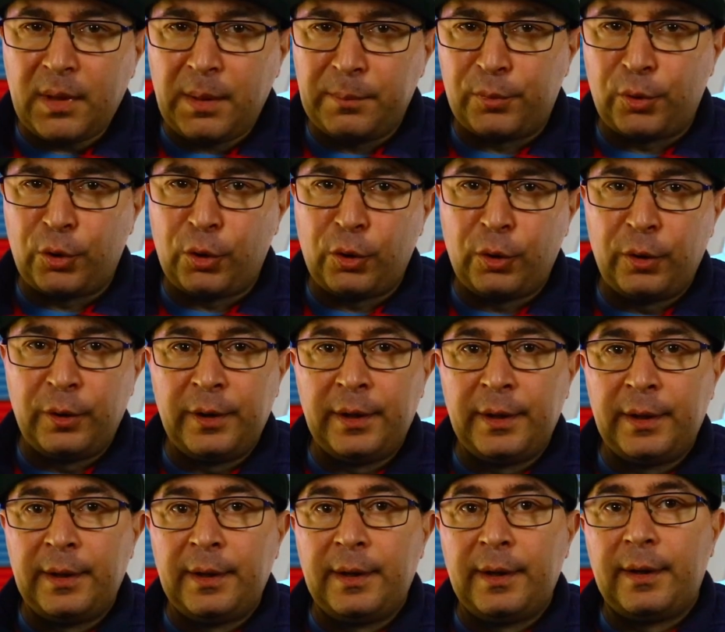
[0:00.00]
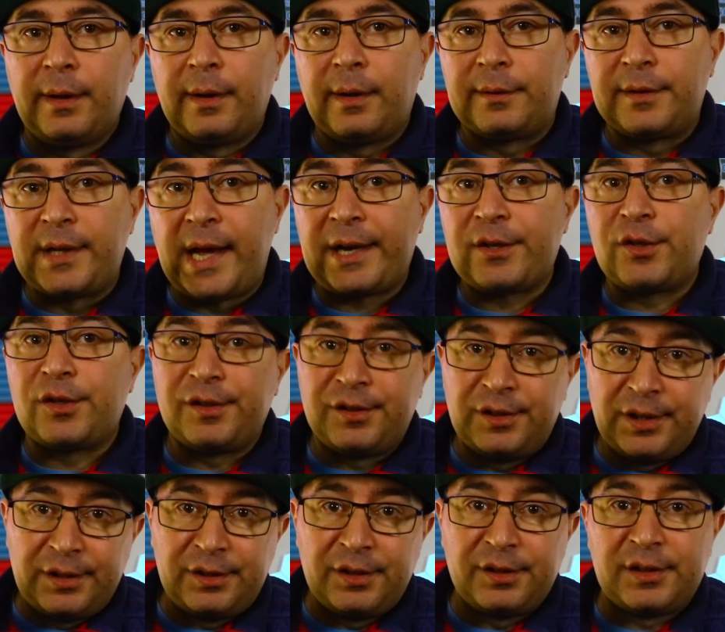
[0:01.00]
Pro. The Action
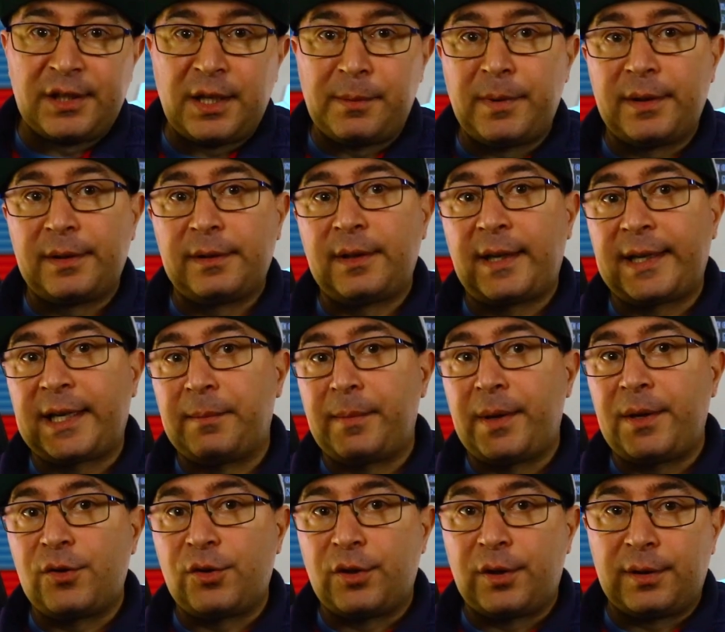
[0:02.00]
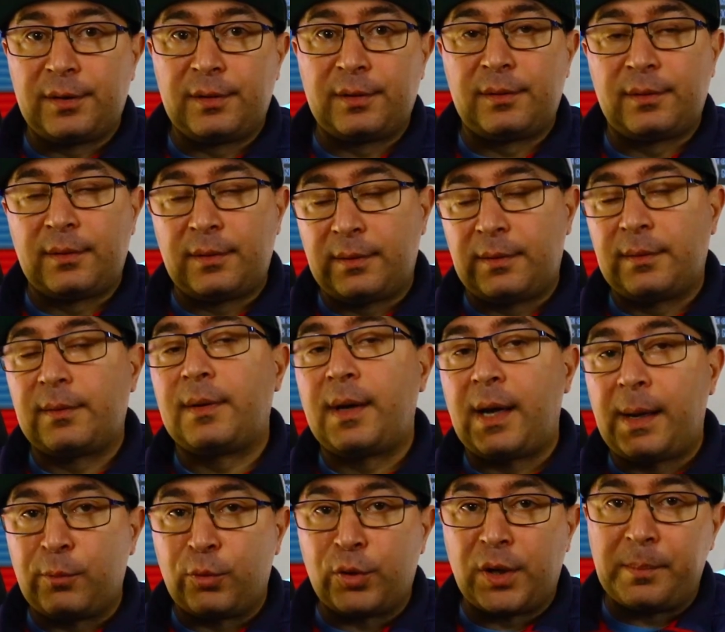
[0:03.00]
6 is coming, like I mentioned.
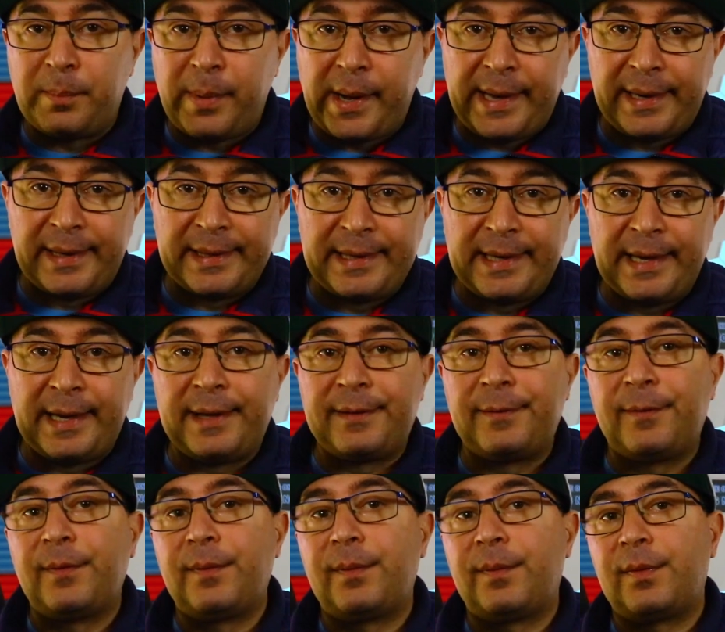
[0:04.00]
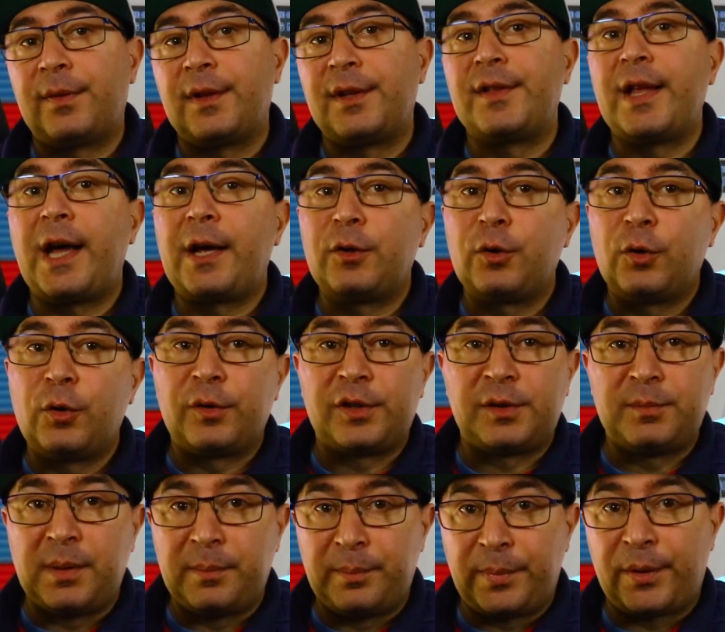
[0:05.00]
I'm gonna buy it again. The Nano is
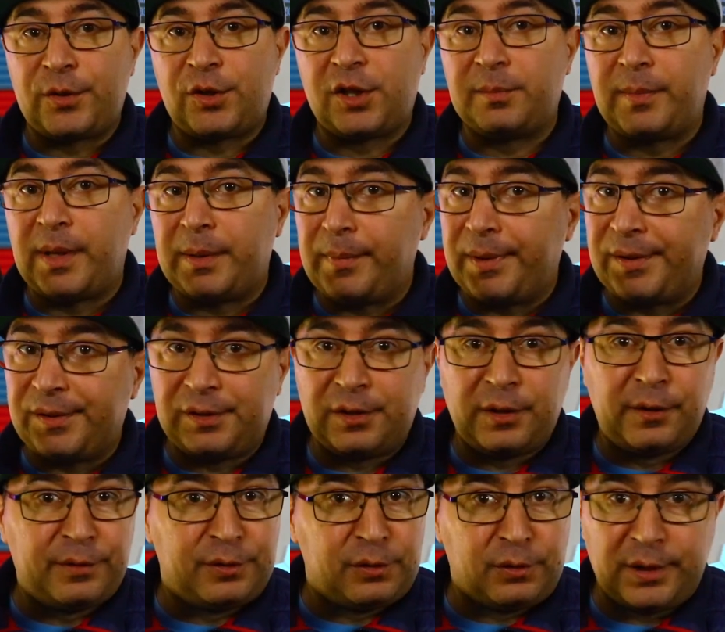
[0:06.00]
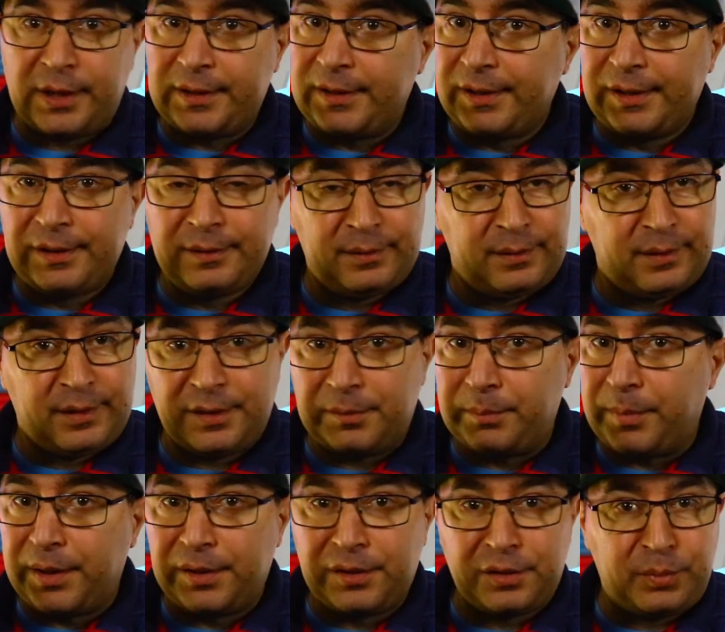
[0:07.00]
being purchased by myself, so nothing is
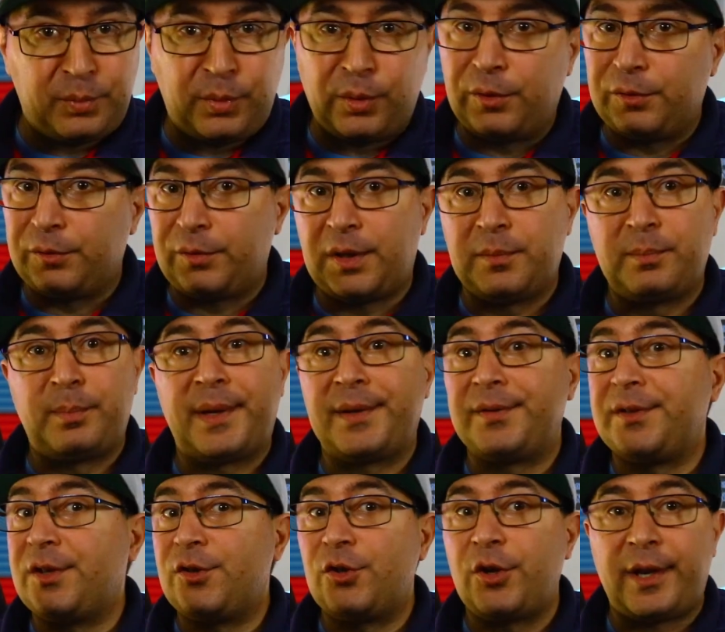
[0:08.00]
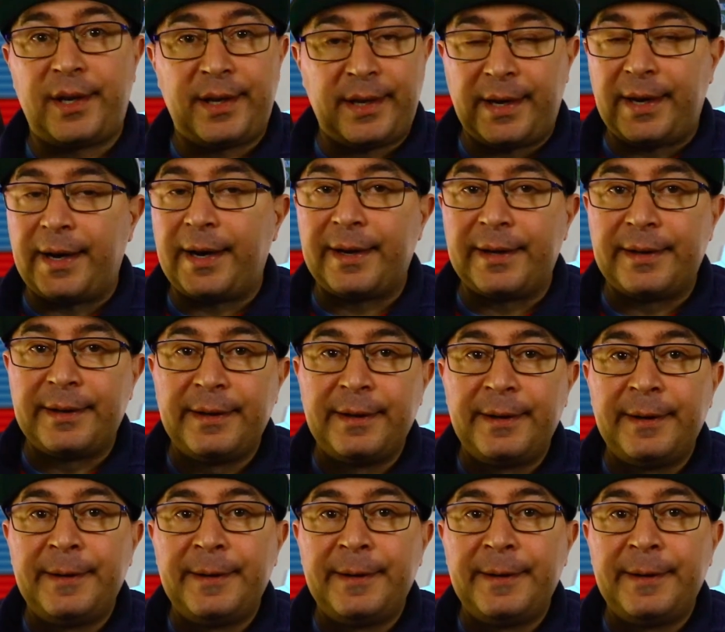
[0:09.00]
being sponsored by DJI.